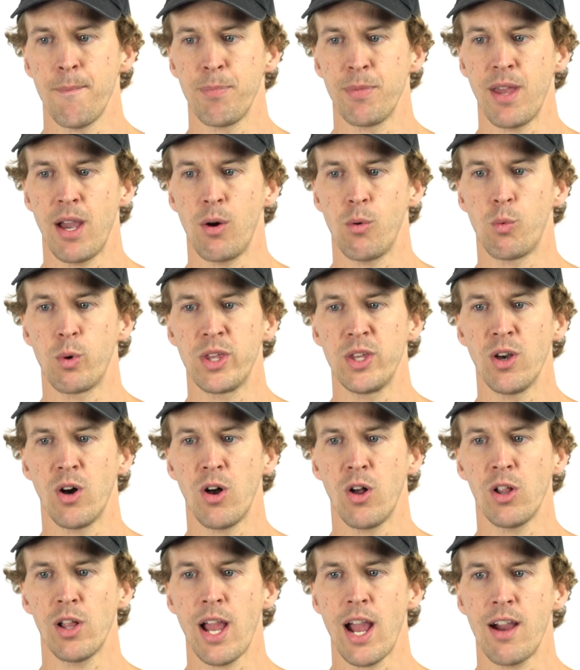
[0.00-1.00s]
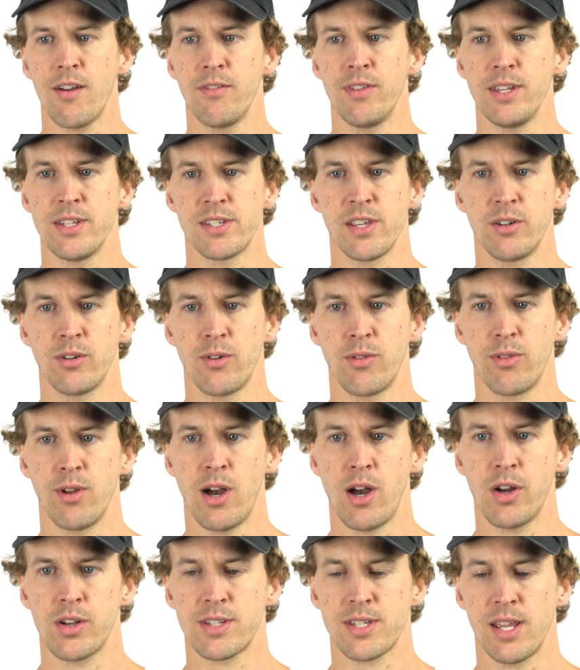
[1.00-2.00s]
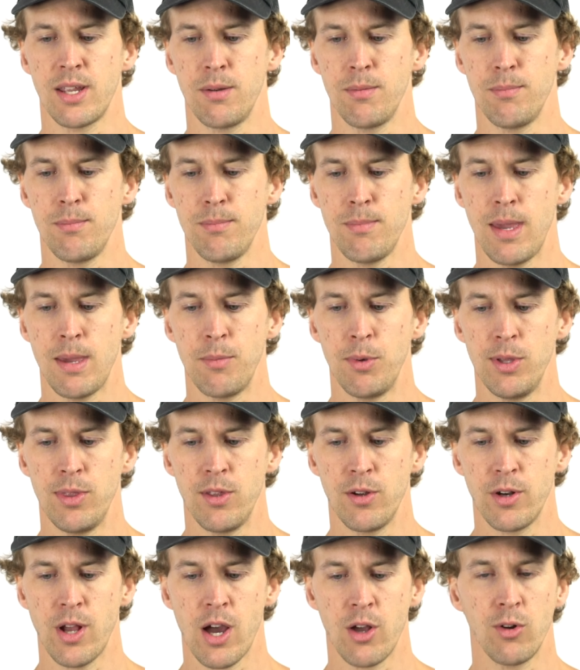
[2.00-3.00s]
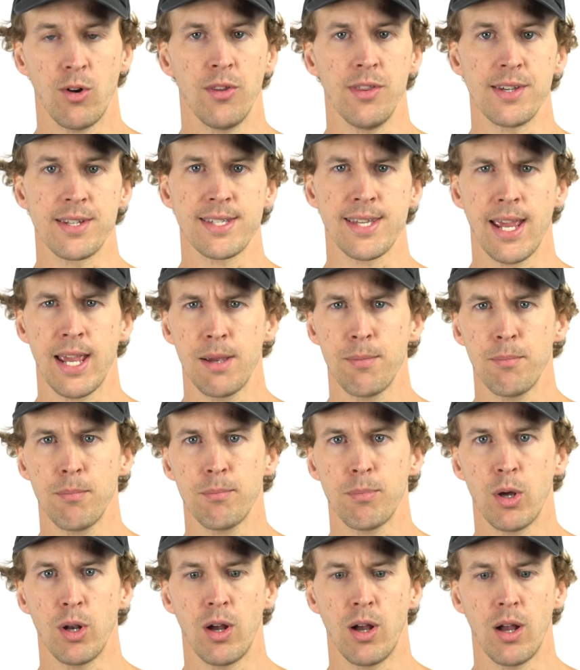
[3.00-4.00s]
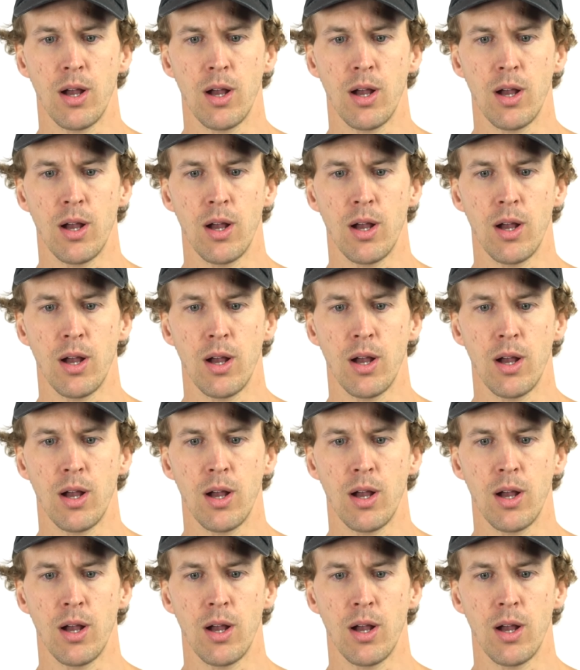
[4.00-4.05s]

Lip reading: that we all have these inner thoughts, and maybe they're not all the same, but